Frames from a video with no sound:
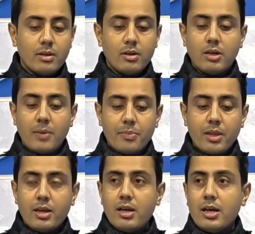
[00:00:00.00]
Okay,
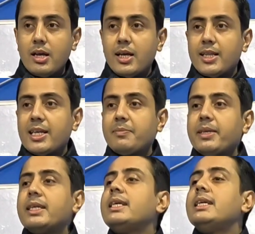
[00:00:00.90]
let me
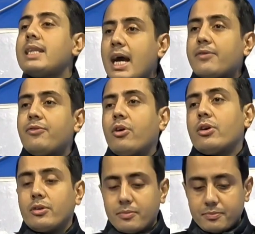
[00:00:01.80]
read that for
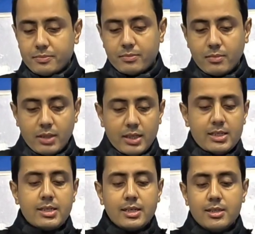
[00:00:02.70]
you. It
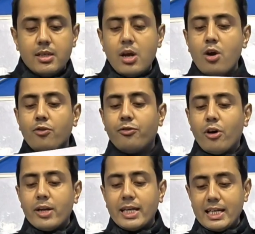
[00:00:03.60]
says,
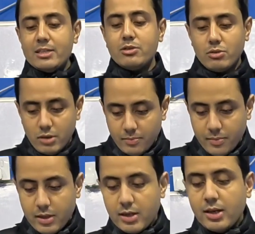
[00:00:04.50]
for Eastwood,
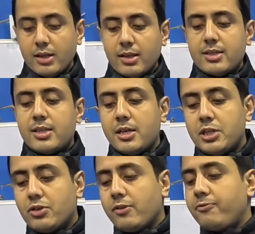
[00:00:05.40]
the
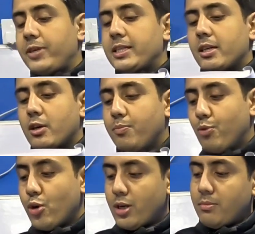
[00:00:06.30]
central feature of
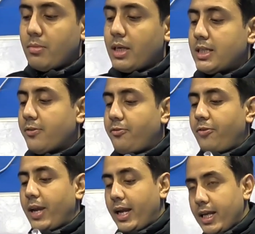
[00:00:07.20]
boredom is a
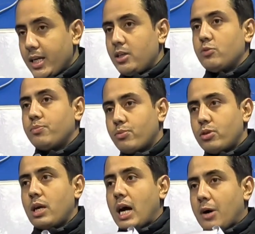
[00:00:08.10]
failure to
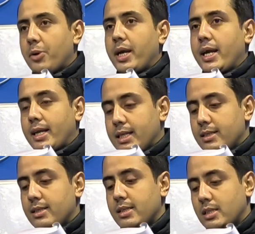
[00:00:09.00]
put our
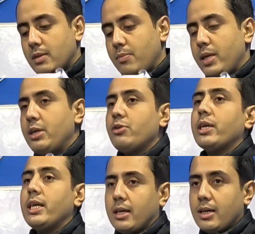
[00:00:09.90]
attention system into
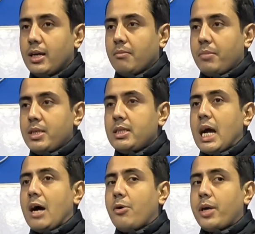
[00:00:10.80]
gear. Means
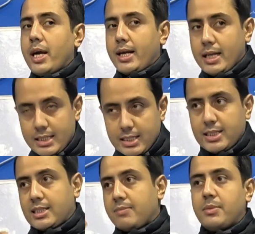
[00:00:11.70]
our attention
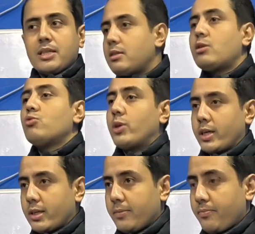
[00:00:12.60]
system does not work.